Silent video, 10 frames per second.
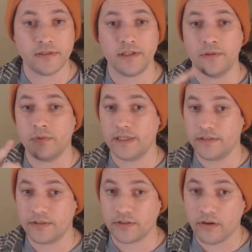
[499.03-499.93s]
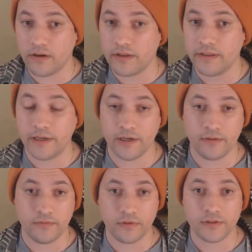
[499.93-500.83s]
And what he saw in the Air
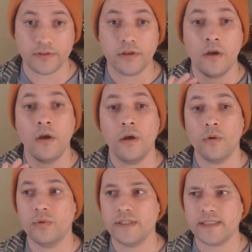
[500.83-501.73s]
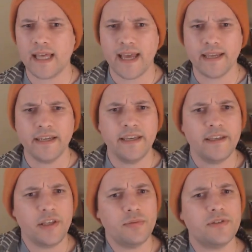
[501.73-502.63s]
Force was that he
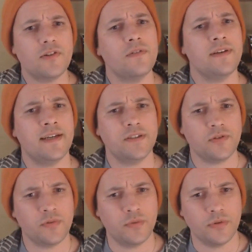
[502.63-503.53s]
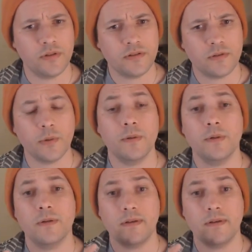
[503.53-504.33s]
was serving as a tool or